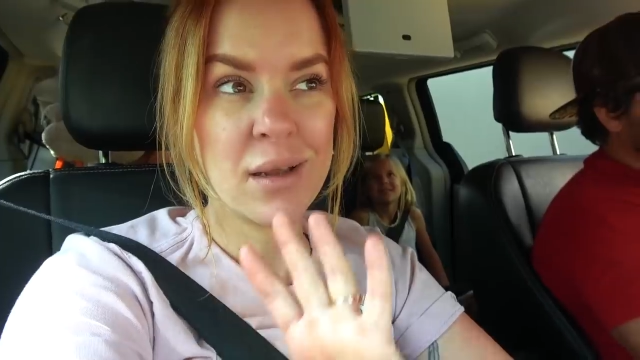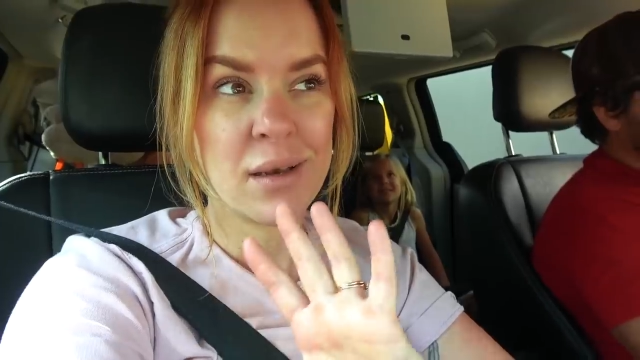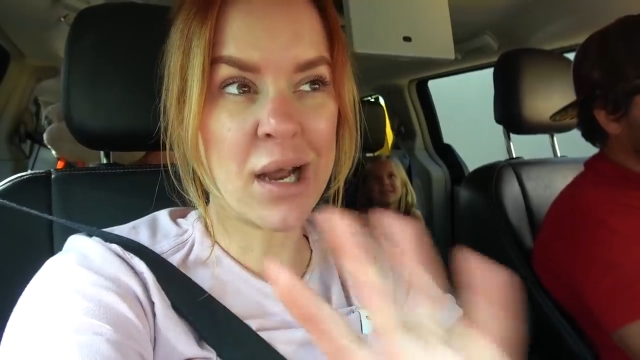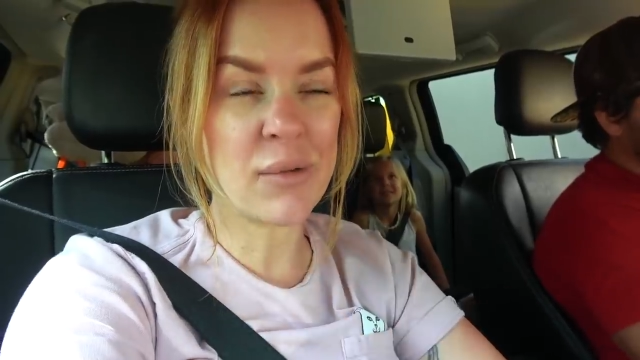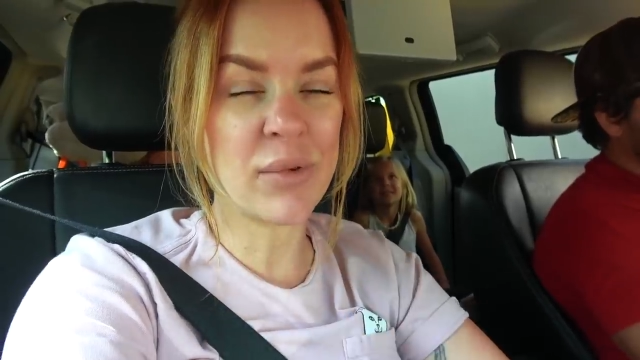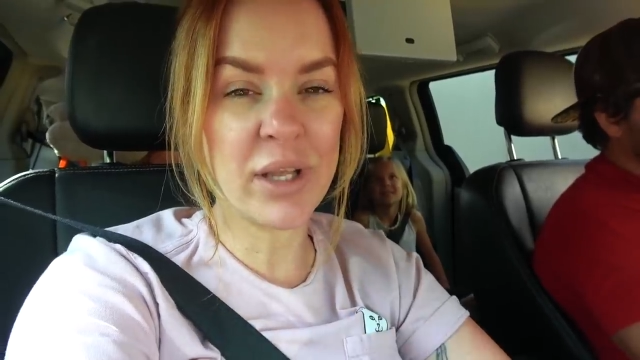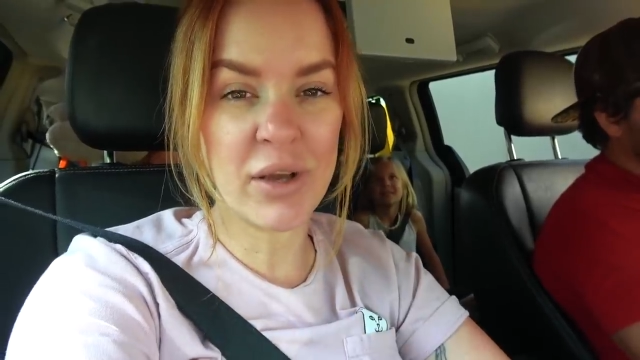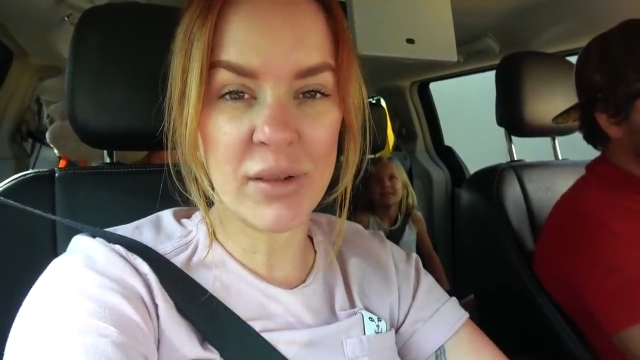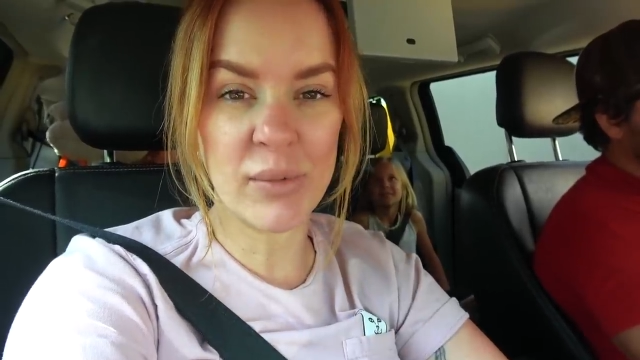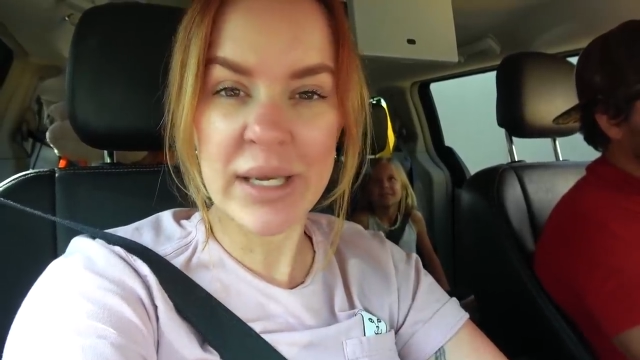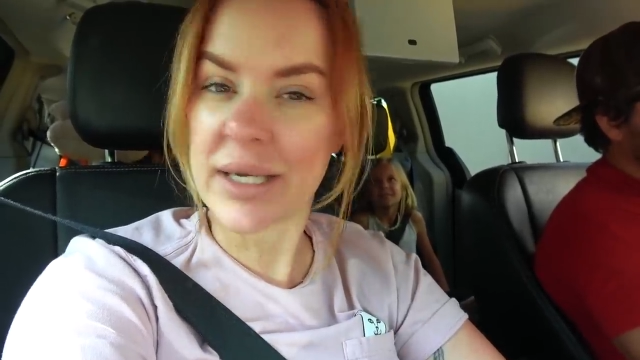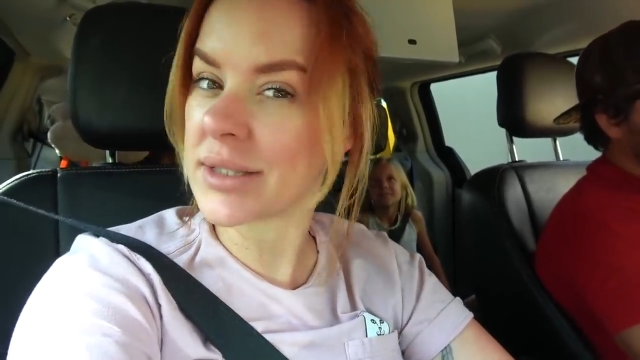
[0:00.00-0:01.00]
not really on the
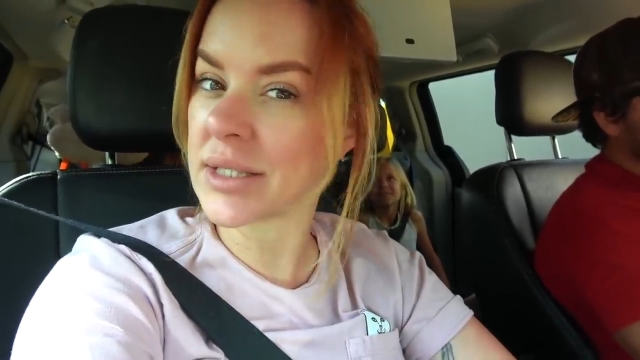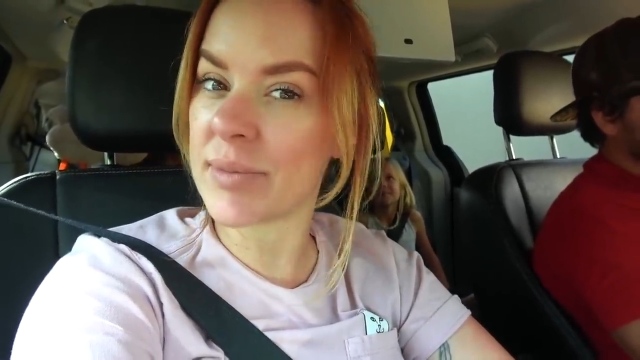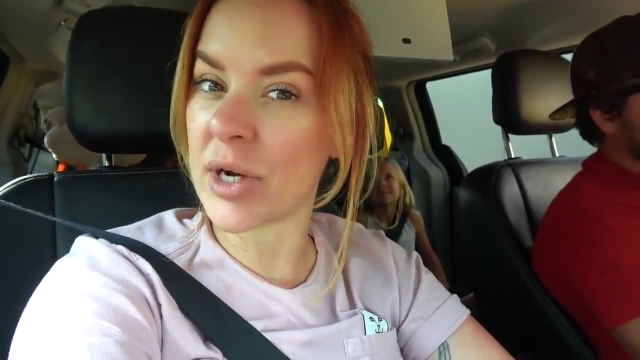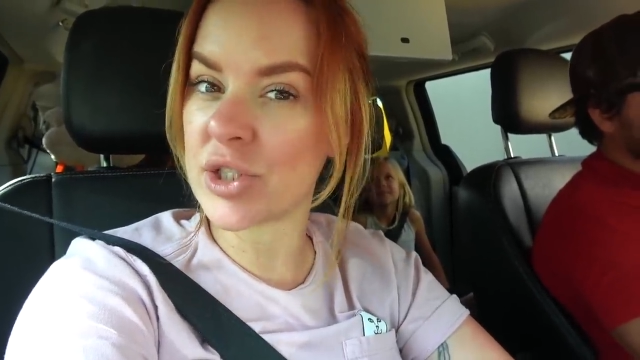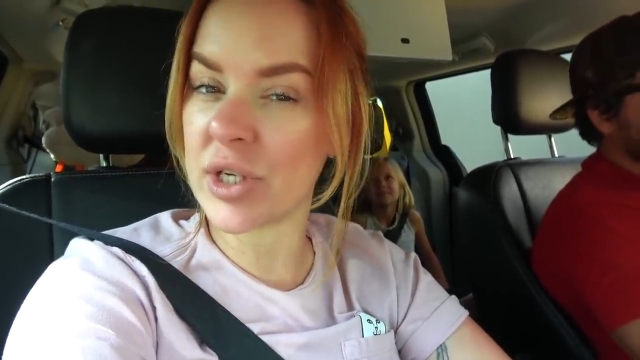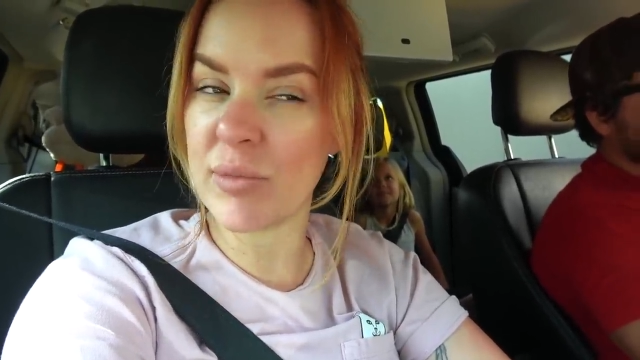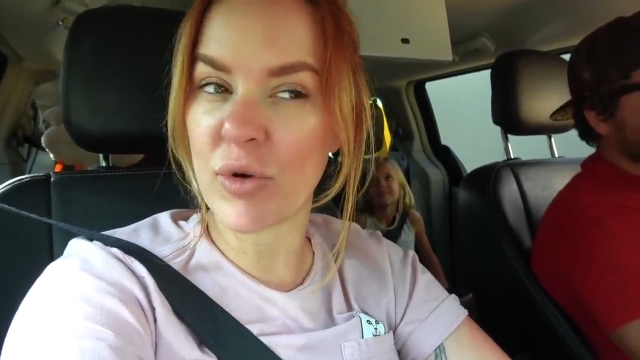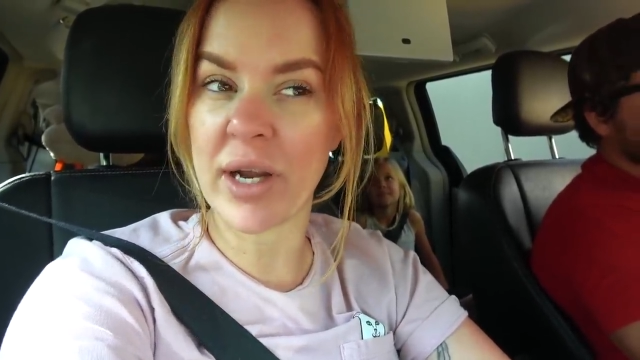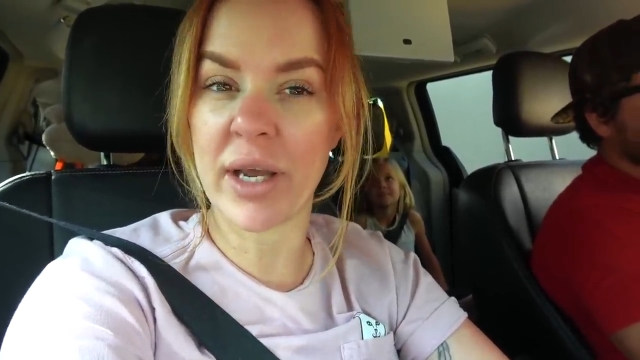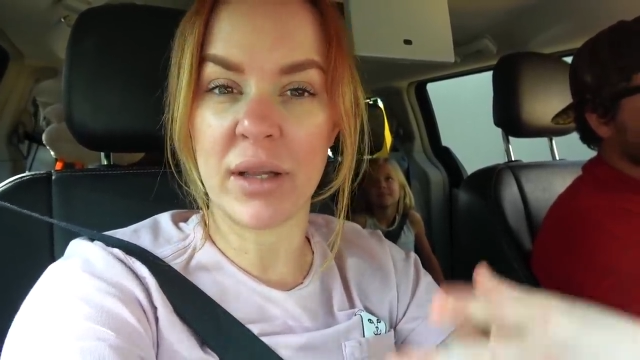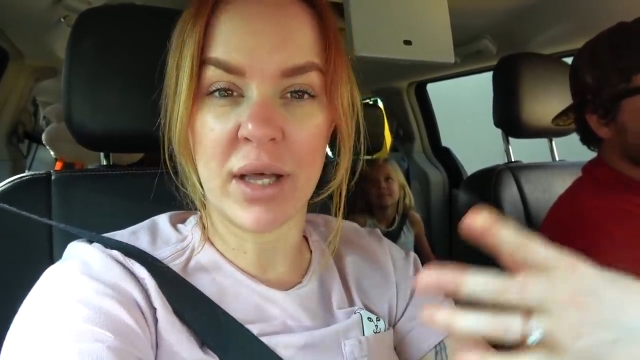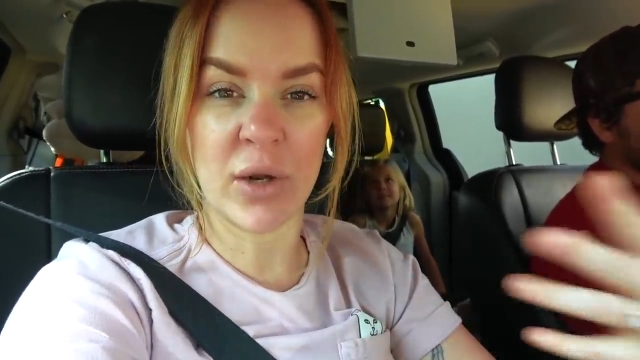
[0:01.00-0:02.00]
weekends as much anymore. I
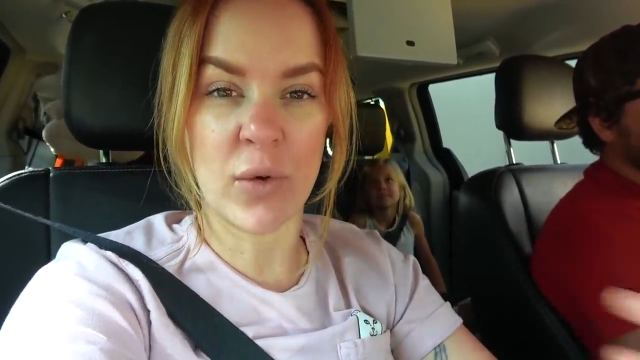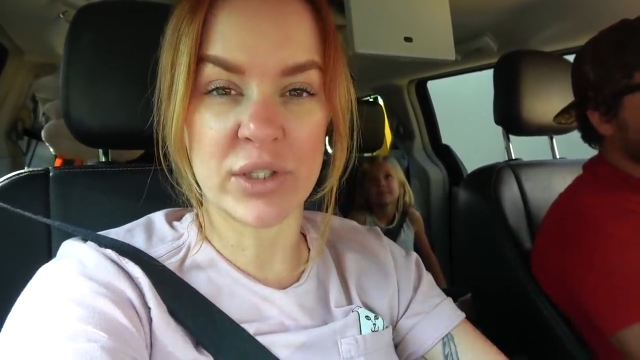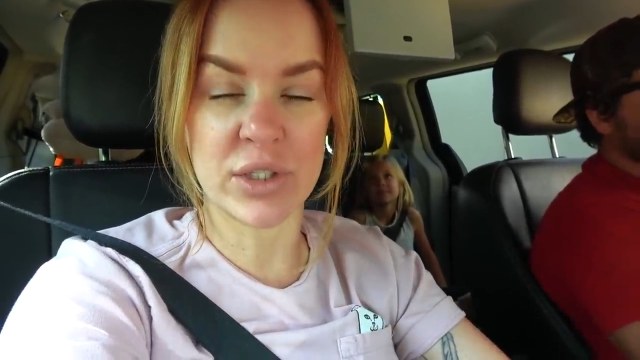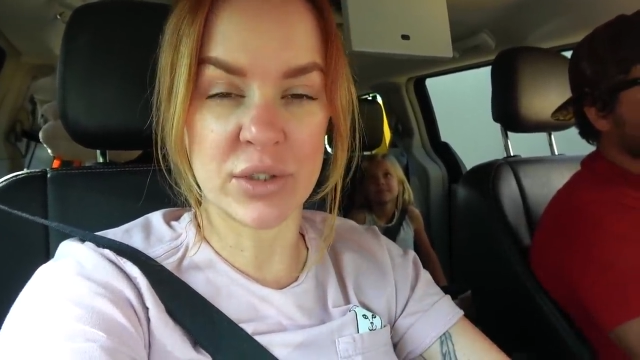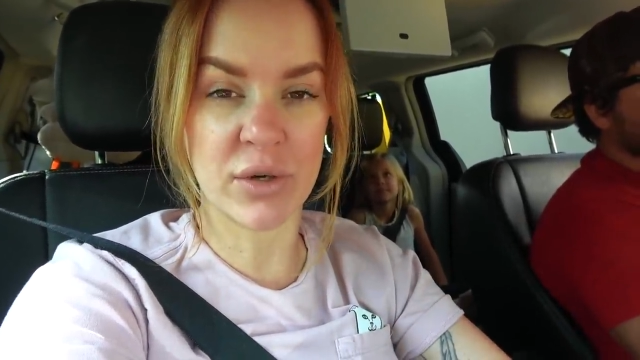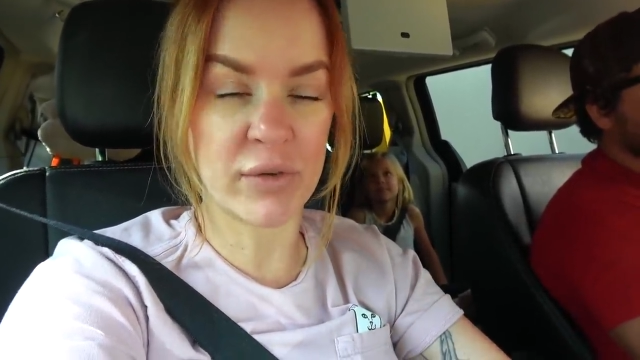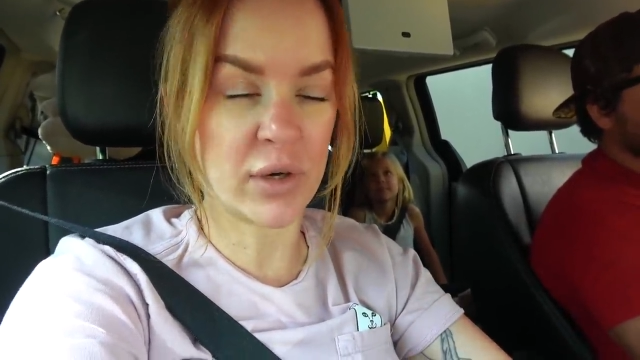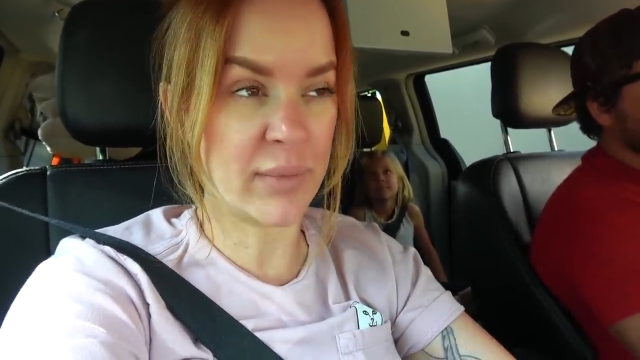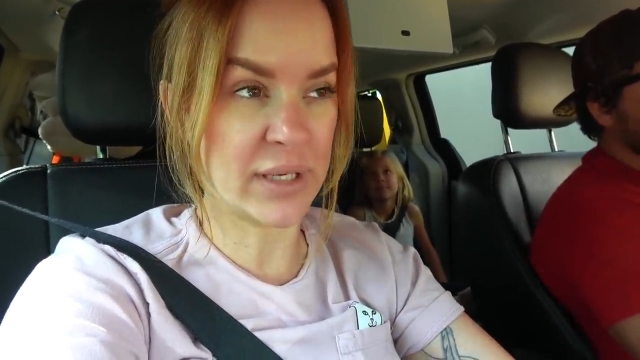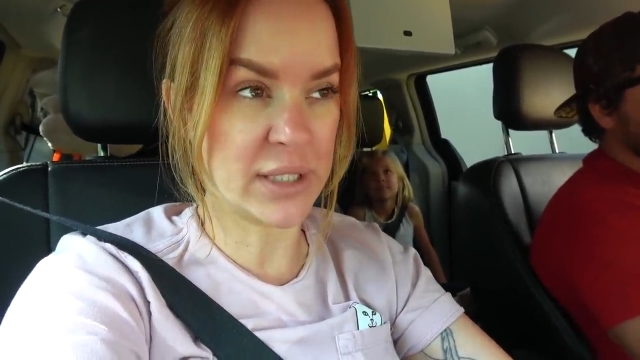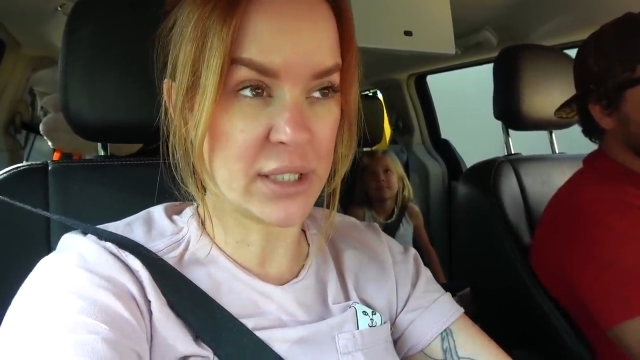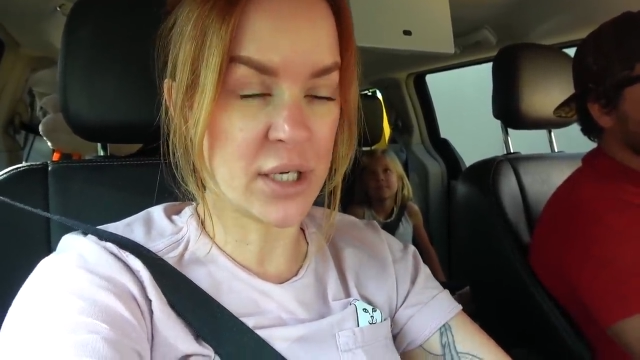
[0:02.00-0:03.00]
get a lot of questions over on
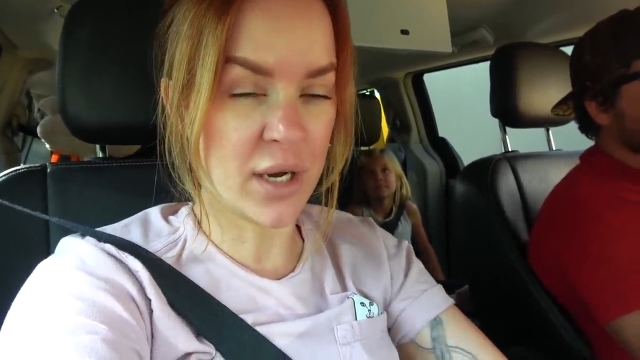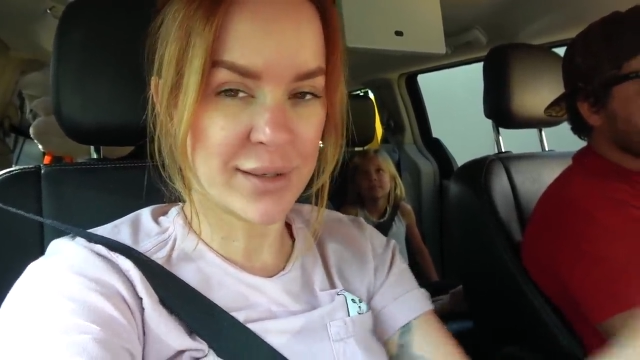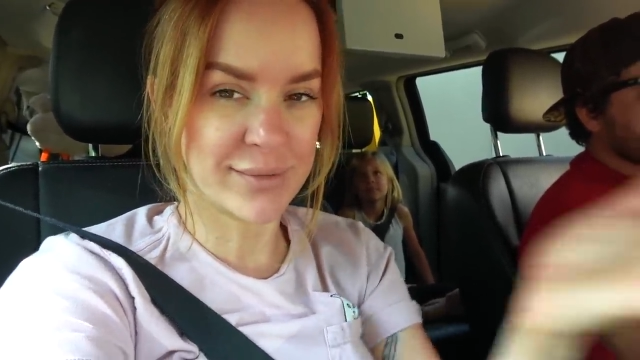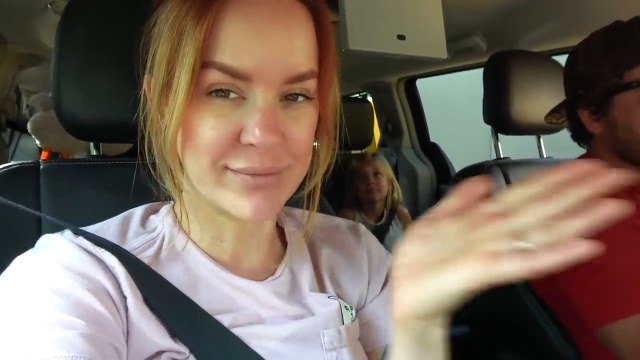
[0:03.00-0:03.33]
my TikTok,